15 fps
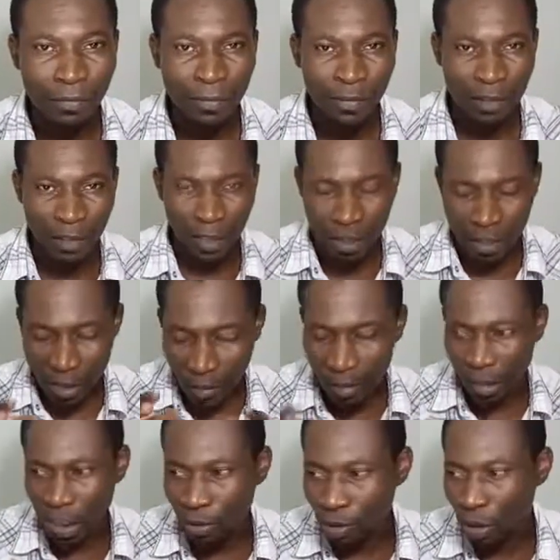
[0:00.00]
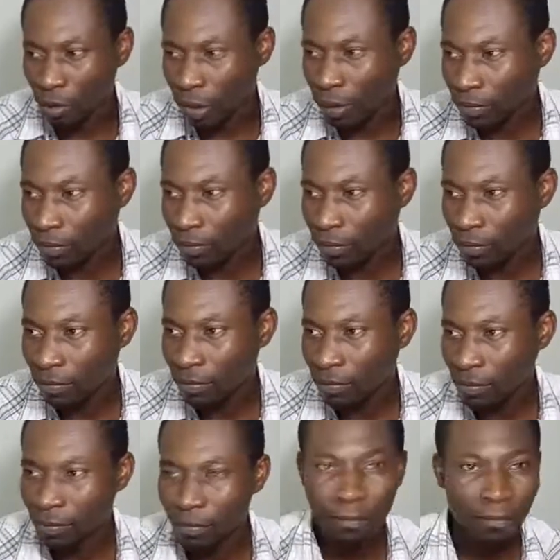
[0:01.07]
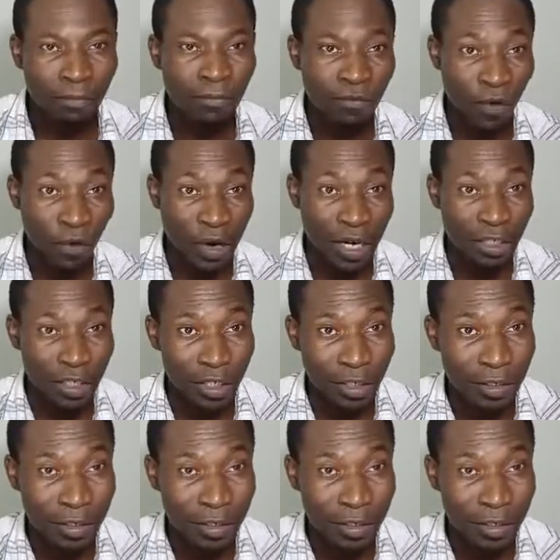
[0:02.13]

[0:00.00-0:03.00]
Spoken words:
is a major problem for us.